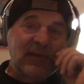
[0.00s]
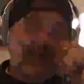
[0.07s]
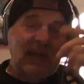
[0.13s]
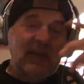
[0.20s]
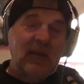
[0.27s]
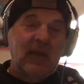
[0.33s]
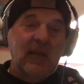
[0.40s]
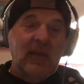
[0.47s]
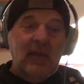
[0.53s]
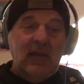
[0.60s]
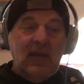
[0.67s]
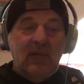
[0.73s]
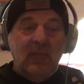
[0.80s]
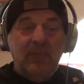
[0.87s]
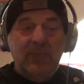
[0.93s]
Like,
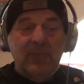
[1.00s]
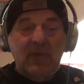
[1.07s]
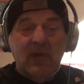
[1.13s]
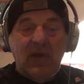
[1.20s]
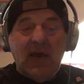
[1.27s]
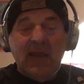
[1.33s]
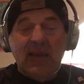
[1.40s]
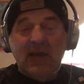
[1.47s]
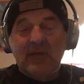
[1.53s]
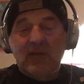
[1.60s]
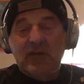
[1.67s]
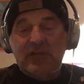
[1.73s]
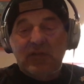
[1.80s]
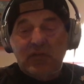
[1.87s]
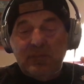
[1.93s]
I got
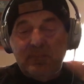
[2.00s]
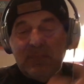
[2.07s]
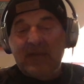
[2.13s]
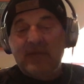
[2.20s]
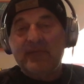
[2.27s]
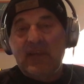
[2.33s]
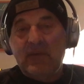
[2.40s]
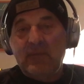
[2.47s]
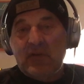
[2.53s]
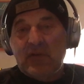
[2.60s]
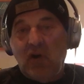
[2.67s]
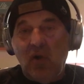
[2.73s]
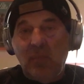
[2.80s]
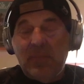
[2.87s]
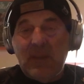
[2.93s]
also mixed in with the
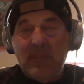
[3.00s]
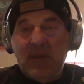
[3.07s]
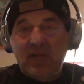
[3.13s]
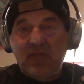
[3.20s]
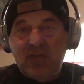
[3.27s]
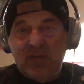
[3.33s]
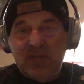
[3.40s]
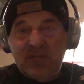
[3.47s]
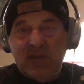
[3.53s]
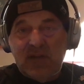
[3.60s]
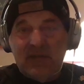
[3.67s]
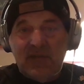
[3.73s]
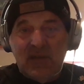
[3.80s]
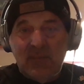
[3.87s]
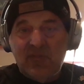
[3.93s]
whole BMX
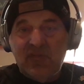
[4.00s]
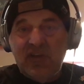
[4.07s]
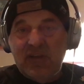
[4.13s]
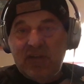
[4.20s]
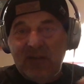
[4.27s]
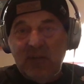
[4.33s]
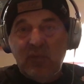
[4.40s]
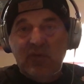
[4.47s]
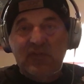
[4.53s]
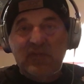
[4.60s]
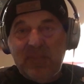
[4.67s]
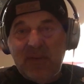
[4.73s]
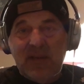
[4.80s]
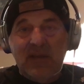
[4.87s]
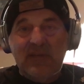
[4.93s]
freestyle team. GT was
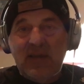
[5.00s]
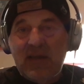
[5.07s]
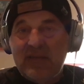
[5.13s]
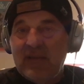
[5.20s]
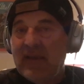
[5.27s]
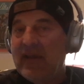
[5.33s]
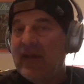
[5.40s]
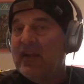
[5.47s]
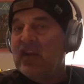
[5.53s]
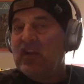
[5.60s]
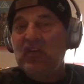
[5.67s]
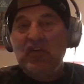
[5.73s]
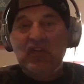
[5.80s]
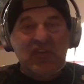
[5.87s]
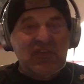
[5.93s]
big at that. They had a
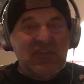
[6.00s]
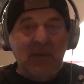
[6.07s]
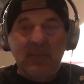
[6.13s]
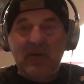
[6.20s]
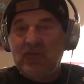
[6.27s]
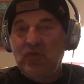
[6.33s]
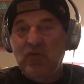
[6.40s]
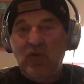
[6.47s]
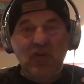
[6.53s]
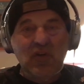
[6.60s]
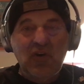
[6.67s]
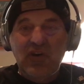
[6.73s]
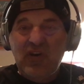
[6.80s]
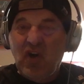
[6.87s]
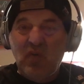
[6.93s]
huge summer tour
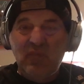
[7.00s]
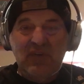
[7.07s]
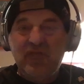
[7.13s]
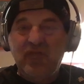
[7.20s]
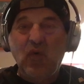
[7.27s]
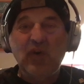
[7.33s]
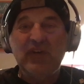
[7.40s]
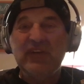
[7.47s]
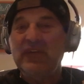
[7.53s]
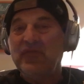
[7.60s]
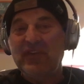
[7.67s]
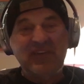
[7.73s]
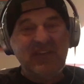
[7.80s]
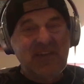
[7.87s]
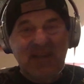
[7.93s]
going on with 4
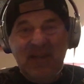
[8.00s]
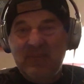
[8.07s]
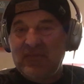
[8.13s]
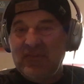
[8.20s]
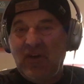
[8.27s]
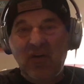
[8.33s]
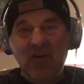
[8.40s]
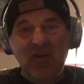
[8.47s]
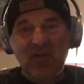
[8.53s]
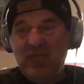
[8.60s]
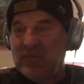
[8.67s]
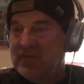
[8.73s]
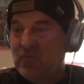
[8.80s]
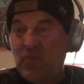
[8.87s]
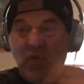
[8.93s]
different teams all
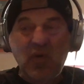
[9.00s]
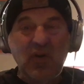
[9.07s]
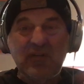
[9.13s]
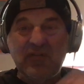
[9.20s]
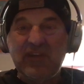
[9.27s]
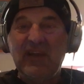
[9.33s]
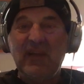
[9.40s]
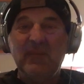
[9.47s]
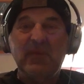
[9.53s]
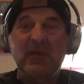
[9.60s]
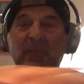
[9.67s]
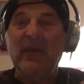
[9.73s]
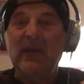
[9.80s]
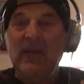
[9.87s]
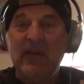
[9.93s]
over the world, really, but
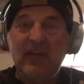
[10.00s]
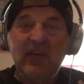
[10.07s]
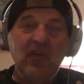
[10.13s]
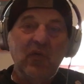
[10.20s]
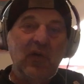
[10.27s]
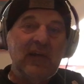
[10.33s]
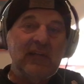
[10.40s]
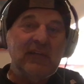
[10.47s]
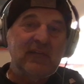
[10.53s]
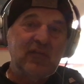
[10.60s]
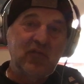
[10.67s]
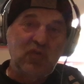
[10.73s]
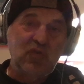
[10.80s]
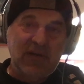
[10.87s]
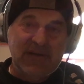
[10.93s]
mainly in the US
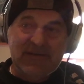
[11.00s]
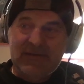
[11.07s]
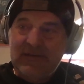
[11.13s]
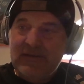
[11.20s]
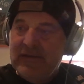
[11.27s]
touring.